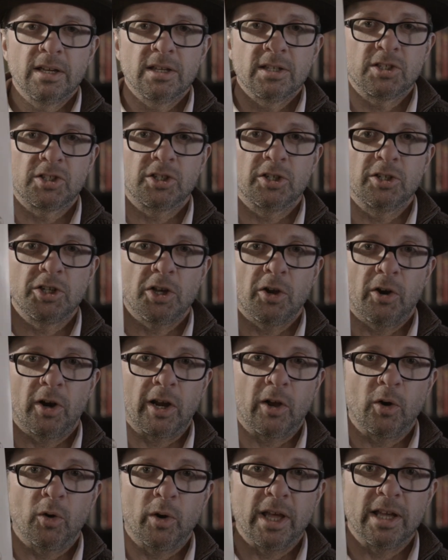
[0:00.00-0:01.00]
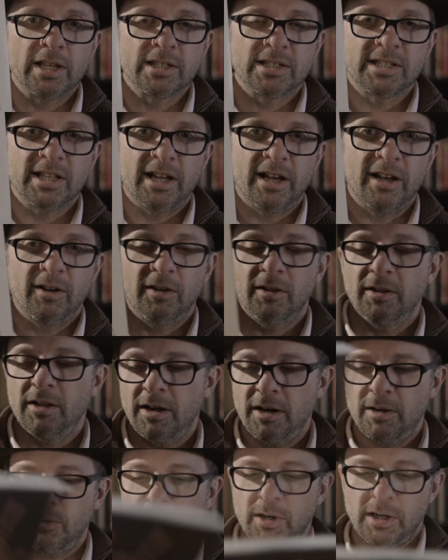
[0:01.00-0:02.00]
Sergio Aragonés style
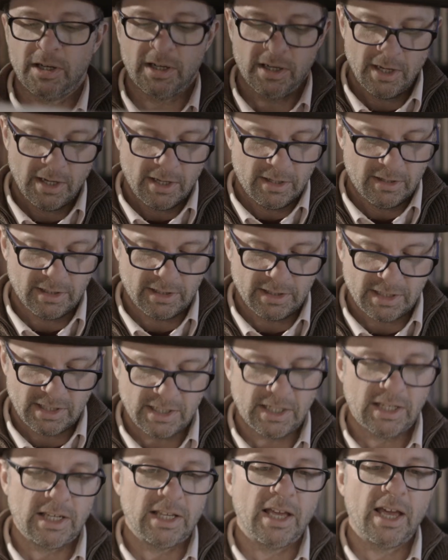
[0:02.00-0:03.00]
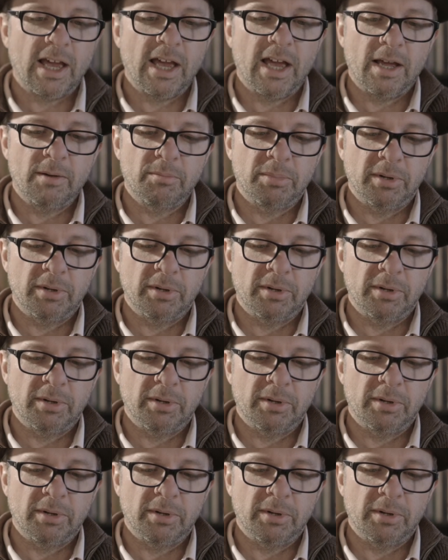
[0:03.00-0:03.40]
artwork that the CD had,